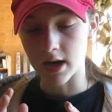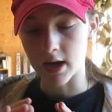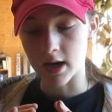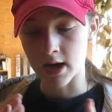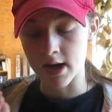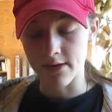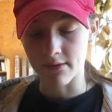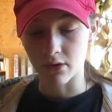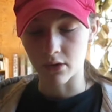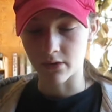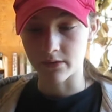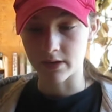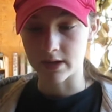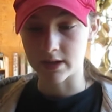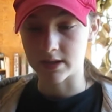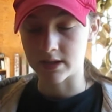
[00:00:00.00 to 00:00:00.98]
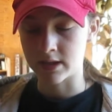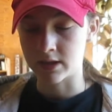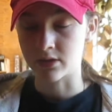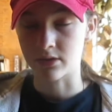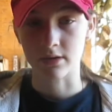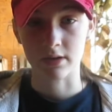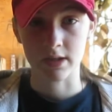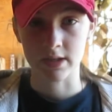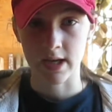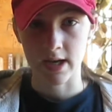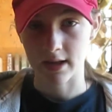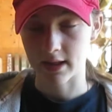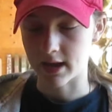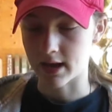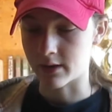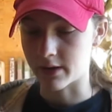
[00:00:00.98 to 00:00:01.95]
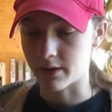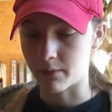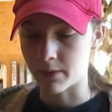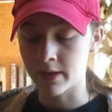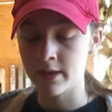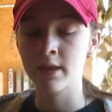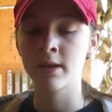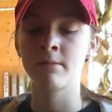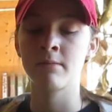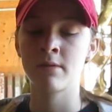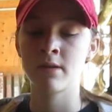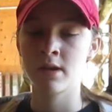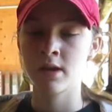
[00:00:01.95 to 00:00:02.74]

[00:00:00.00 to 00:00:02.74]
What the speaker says: I have all of these. These are exactly how I want them.